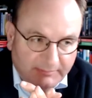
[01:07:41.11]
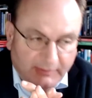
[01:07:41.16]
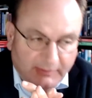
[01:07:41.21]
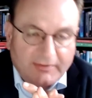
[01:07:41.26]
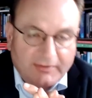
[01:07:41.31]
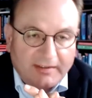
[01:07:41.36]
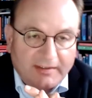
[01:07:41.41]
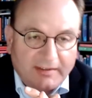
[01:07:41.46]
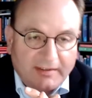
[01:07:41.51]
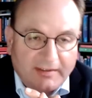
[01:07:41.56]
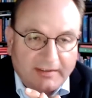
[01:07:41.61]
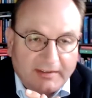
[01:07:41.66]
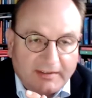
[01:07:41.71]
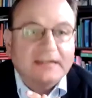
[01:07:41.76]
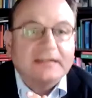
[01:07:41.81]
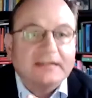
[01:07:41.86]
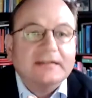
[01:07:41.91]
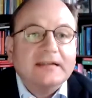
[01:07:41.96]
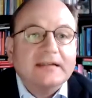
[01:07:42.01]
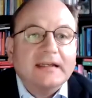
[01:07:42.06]
Both are
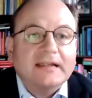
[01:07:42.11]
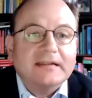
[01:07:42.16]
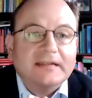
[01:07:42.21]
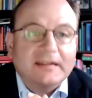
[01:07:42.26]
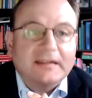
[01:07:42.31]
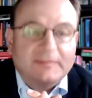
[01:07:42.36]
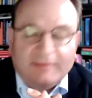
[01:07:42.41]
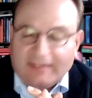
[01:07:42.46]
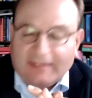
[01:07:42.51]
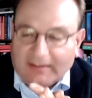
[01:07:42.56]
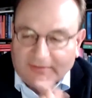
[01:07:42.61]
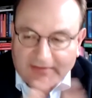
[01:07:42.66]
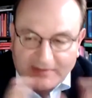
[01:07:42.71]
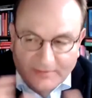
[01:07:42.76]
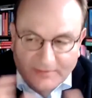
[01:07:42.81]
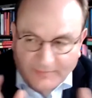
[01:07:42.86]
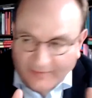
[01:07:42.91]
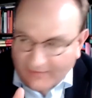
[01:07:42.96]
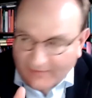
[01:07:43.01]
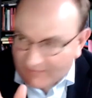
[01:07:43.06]
needed, and and without
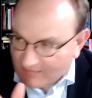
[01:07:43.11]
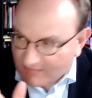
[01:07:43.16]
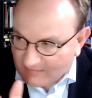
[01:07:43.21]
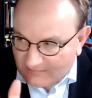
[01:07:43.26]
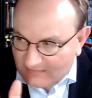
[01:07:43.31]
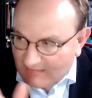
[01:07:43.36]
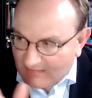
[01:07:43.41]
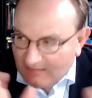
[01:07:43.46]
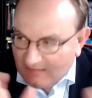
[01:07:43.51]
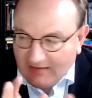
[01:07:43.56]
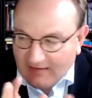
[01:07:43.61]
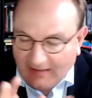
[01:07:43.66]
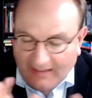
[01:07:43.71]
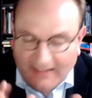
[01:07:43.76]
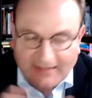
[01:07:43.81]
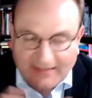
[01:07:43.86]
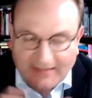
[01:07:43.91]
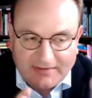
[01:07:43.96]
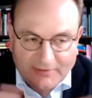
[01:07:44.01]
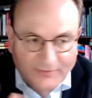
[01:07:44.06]
innovation,
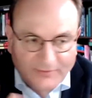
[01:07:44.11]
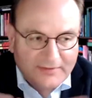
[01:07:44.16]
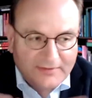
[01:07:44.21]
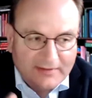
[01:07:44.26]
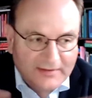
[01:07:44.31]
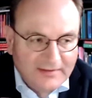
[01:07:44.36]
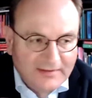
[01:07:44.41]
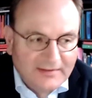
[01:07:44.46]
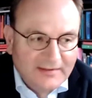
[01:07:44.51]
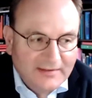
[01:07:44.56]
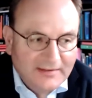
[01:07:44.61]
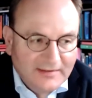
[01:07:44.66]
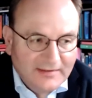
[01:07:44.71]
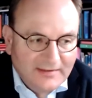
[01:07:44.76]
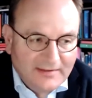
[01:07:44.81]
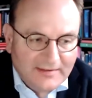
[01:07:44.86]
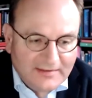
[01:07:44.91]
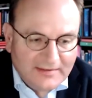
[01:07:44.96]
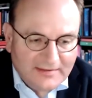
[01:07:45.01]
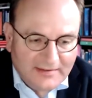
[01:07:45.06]
I don't think
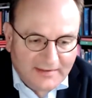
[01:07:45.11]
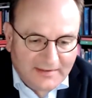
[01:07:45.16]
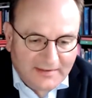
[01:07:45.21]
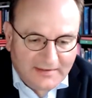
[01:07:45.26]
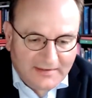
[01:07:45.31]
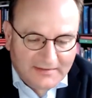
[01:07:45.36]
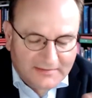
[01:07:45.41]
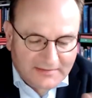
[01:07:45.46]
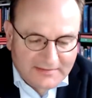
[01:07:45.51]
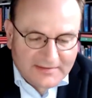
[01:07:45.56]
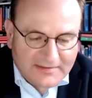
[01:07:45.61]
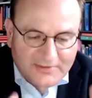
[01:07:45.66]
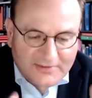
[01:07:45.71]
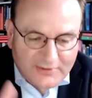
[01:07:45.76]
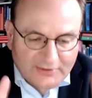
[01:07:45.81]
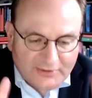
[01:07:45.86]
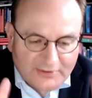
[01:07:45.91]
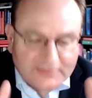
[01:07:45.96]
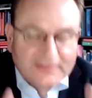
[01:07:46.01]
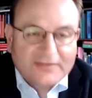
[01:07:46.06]
this is
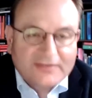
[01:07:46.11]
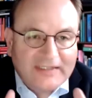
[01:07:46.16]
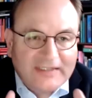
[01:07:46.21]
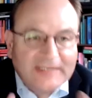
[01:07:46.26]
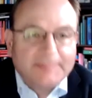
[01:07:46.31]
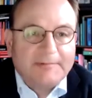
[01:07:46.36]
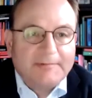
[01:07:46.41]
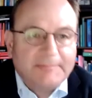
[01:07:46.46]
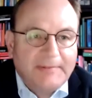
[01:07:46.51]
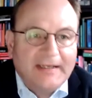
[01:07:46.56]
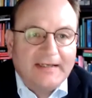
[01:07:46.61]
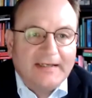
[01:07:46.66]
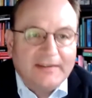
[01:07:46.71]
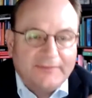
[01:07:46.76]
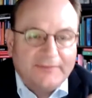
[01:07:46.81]
not a credible plan.